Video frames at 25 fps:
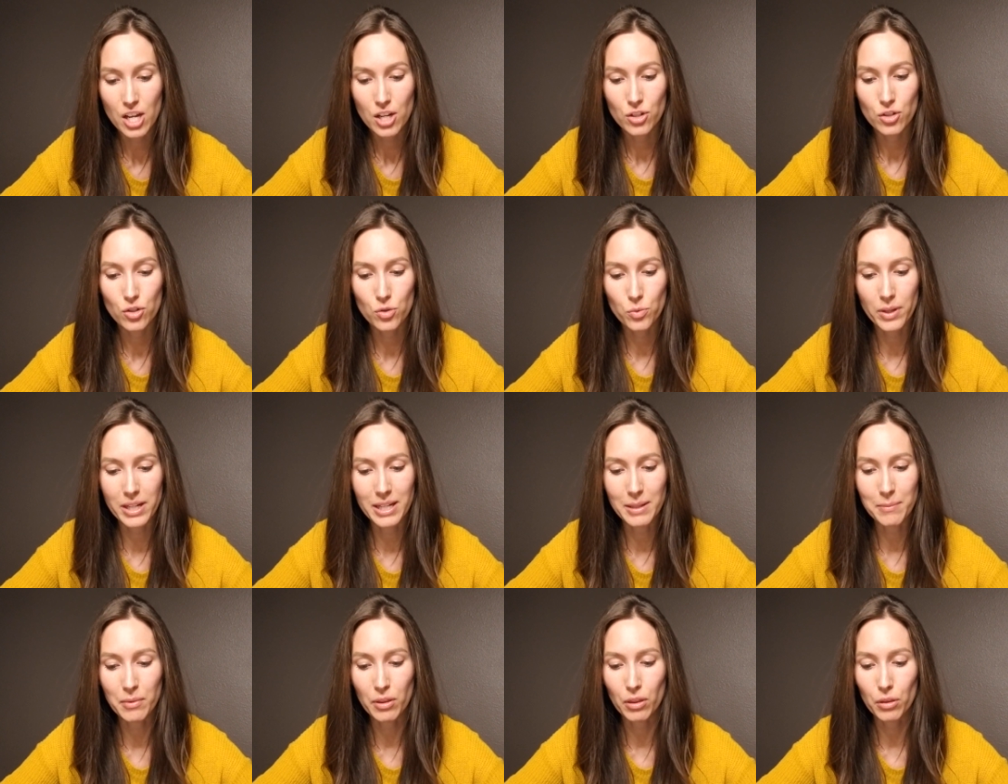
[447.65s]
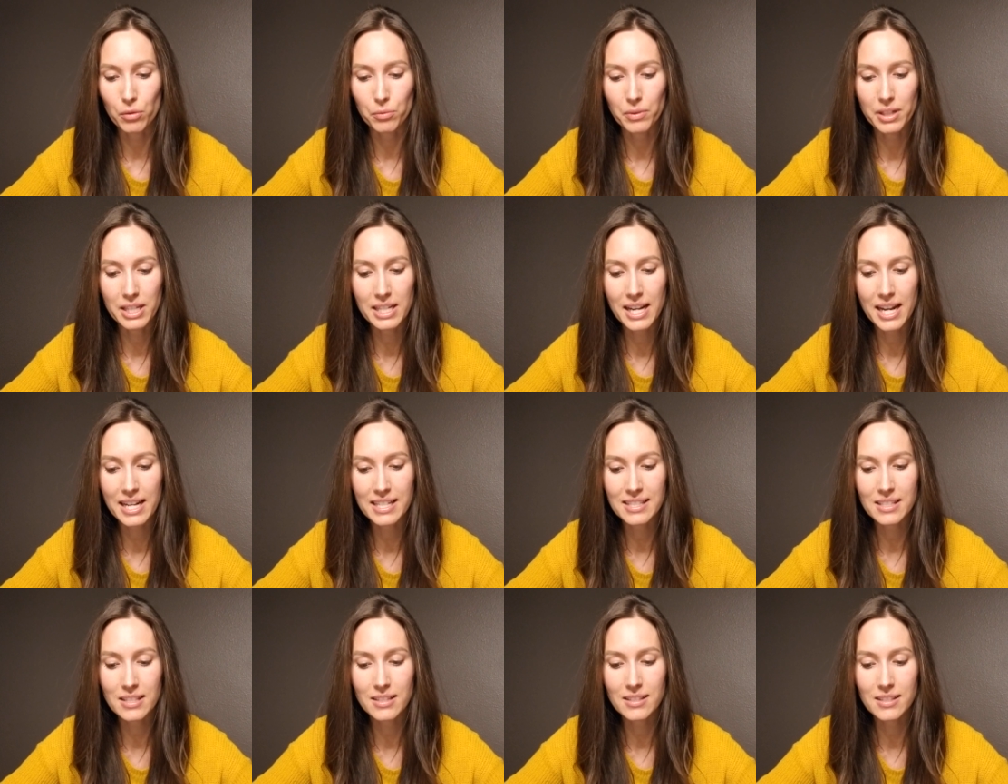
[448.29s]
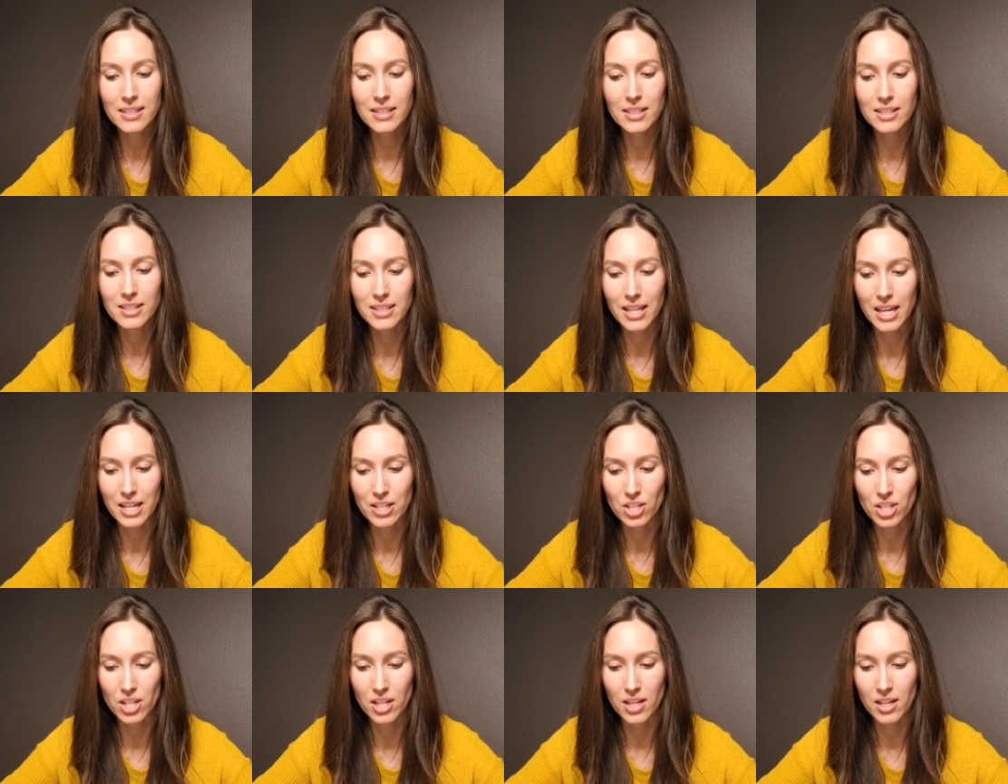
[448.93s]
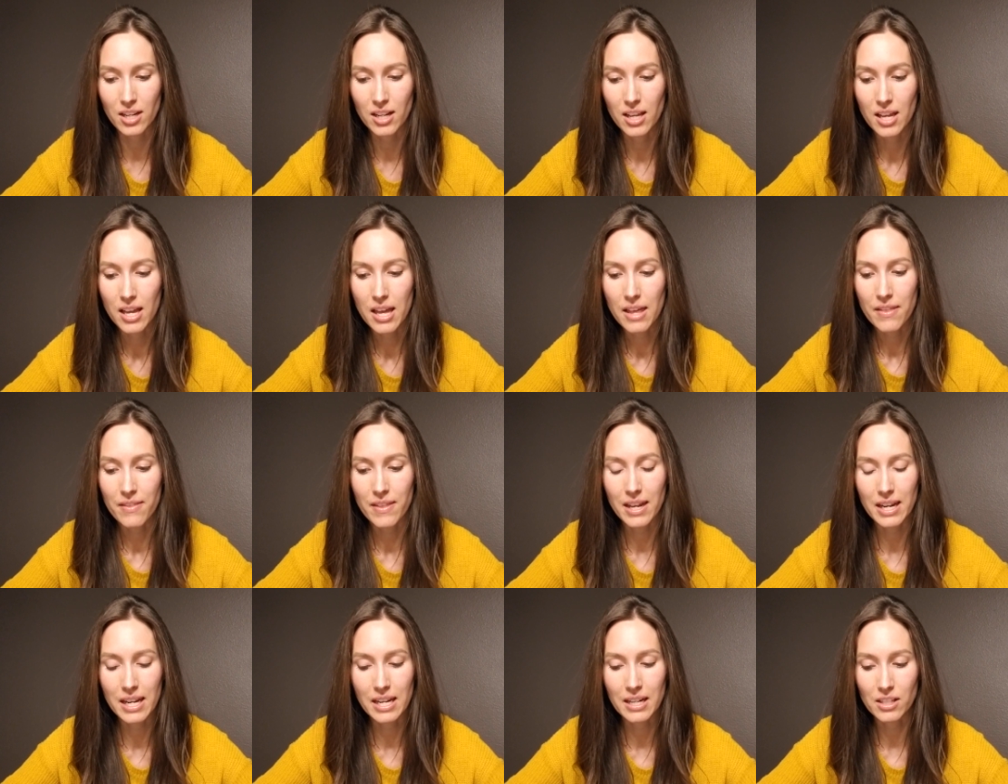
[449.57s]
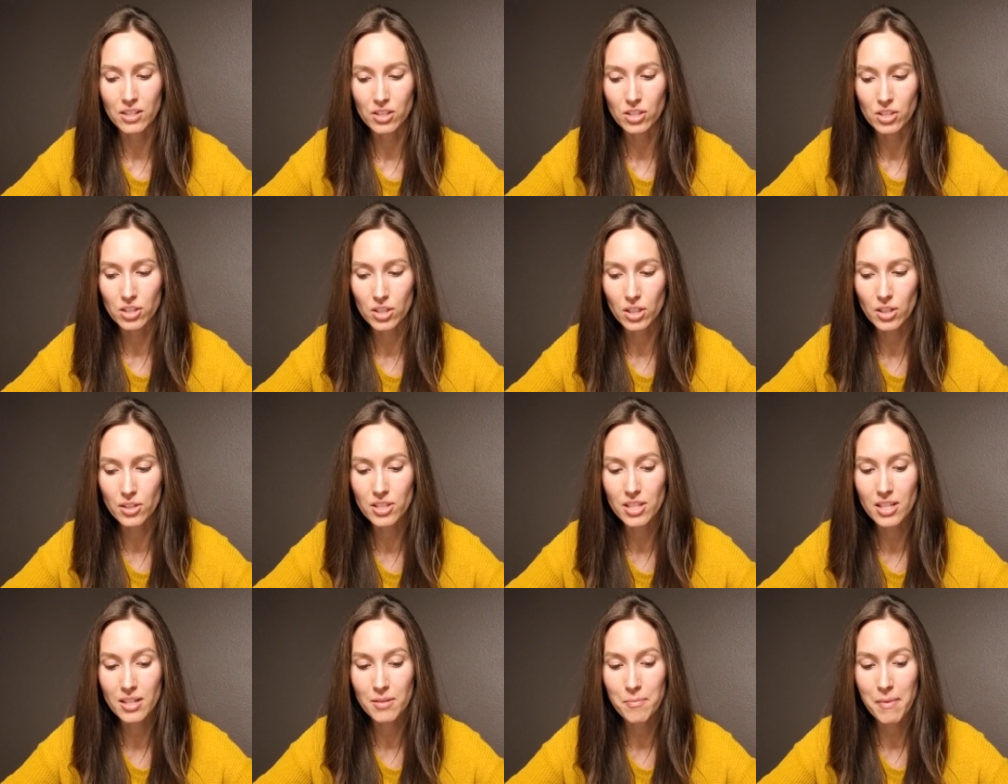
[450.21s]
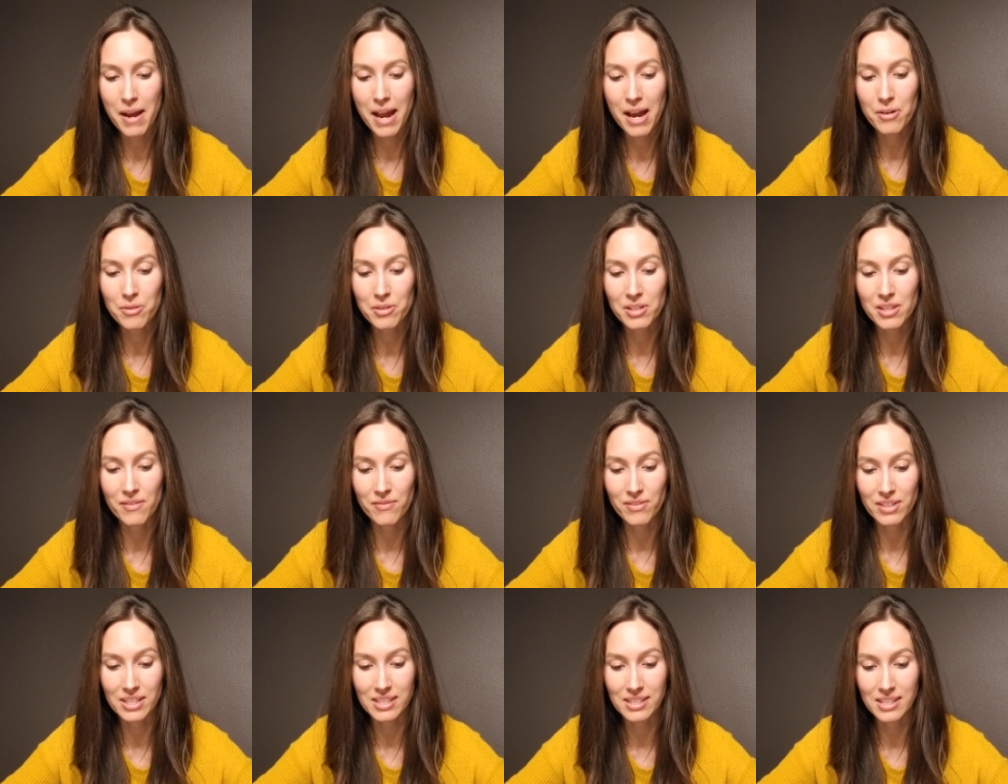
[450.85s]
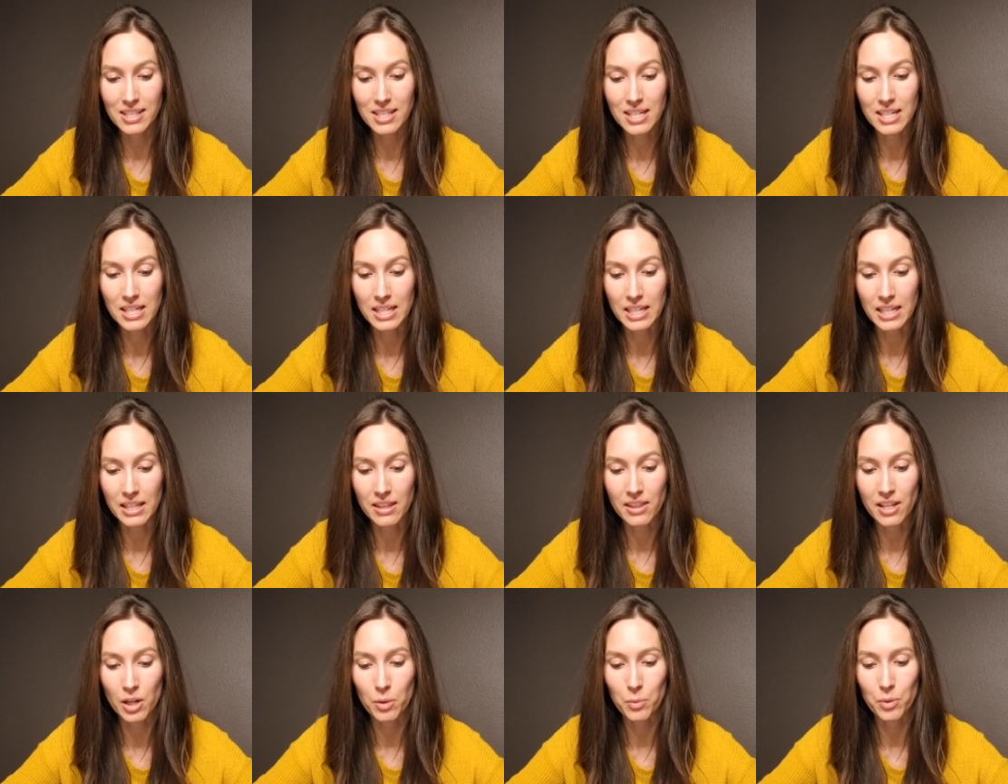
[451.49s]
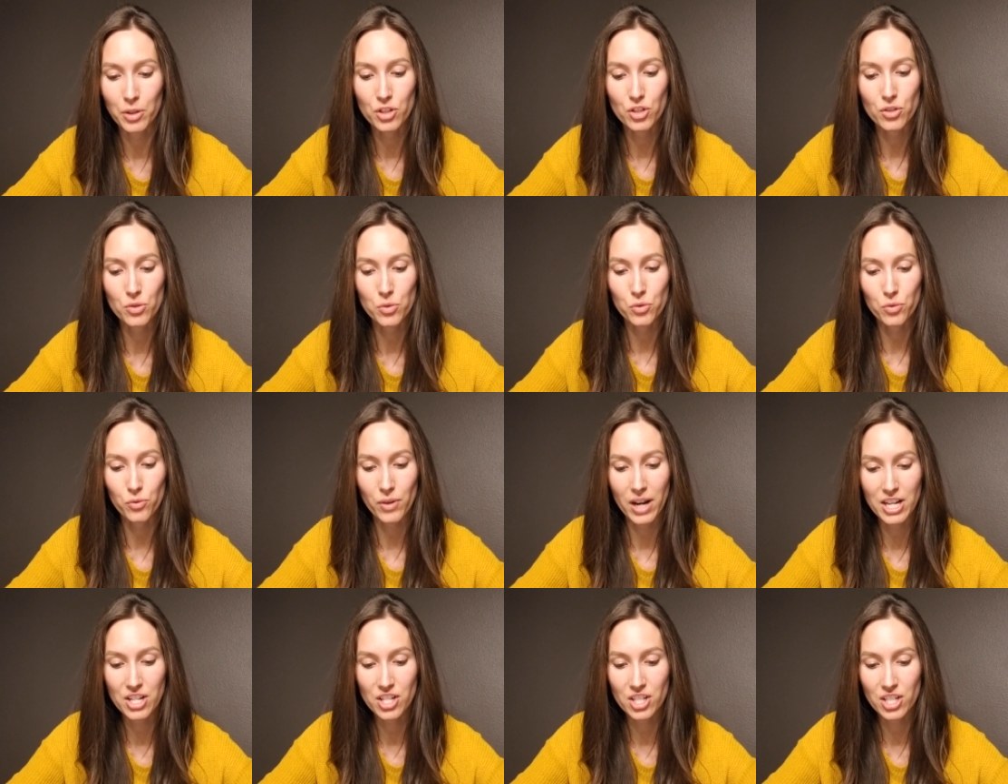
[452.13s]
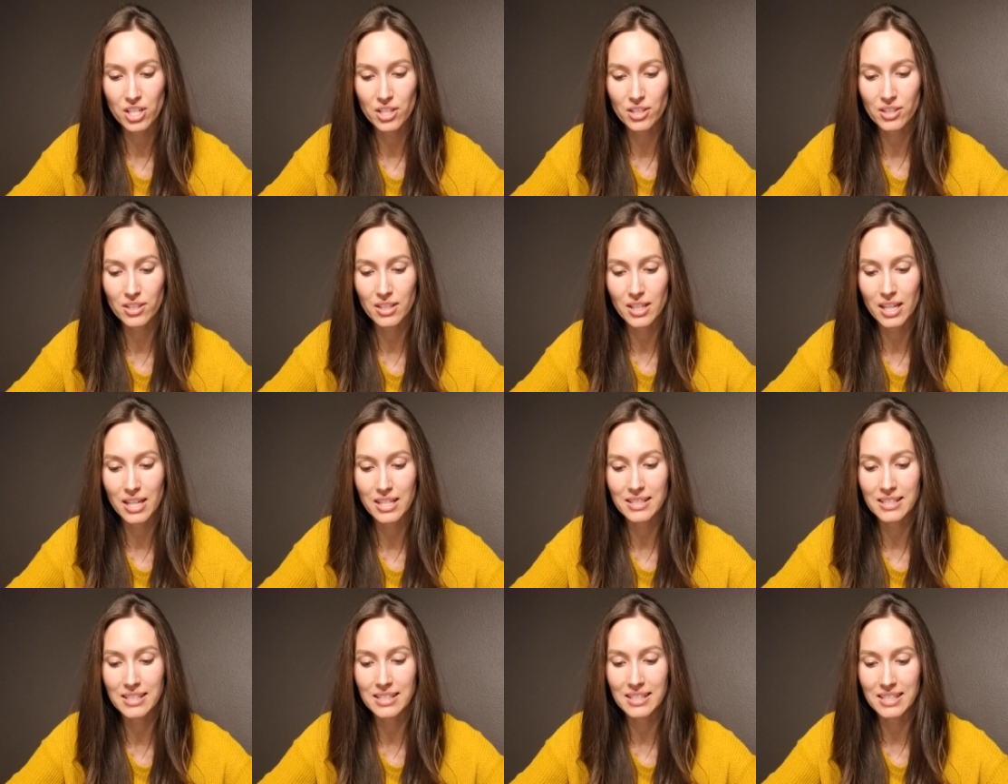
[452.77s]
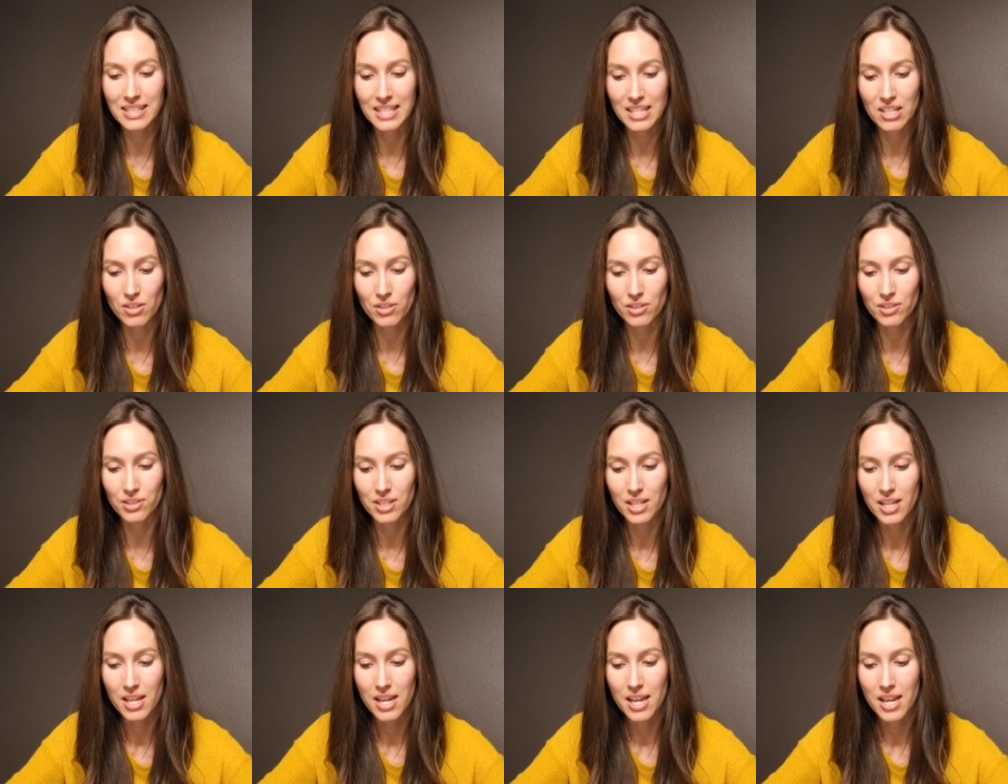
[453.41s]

dreamed 3 nights in succession that in a certain mound in the vicinity there were treasures concealed.